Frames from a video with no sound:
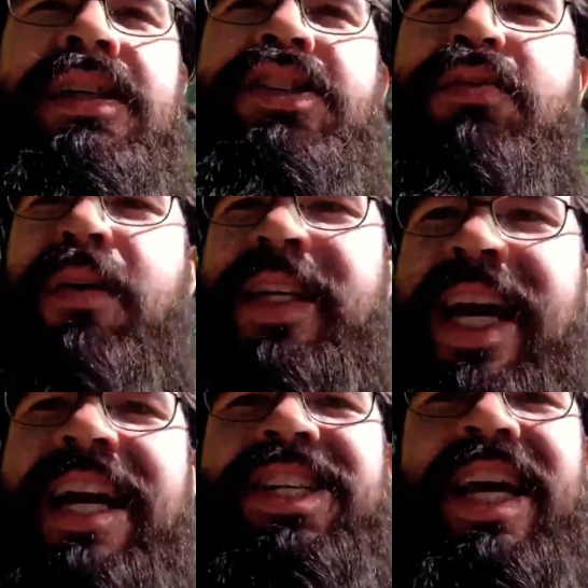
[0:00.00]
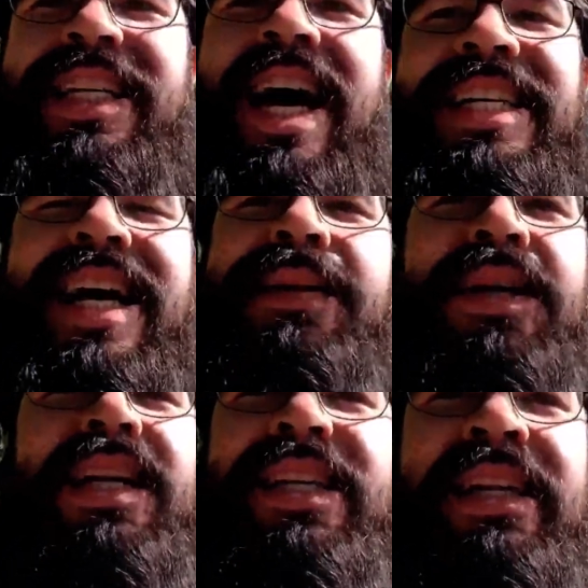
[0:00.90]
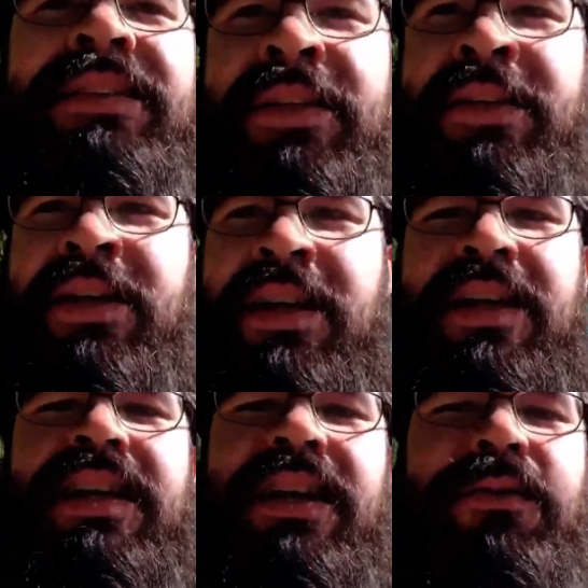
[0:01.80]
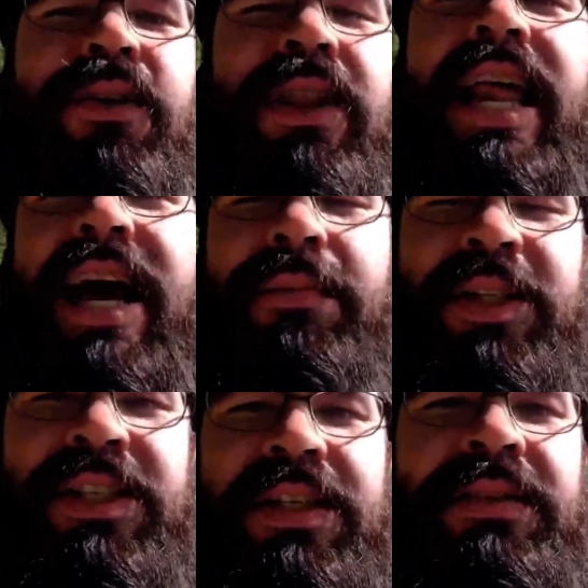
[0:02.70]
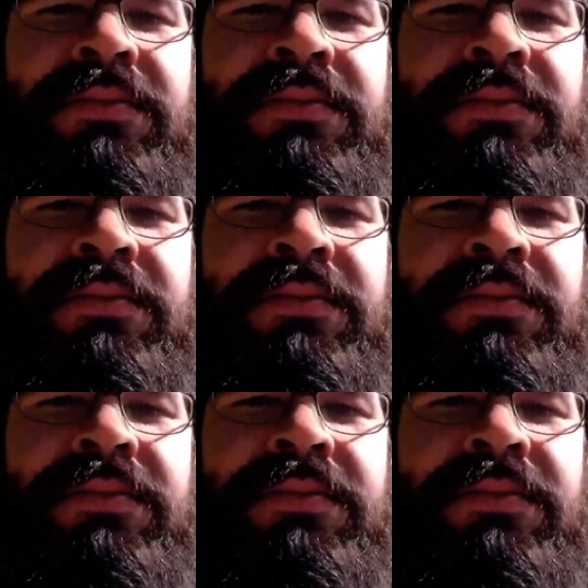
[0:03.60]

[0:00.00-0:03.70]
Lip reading: you'll probably catch like 9 times out of 10 where that happens.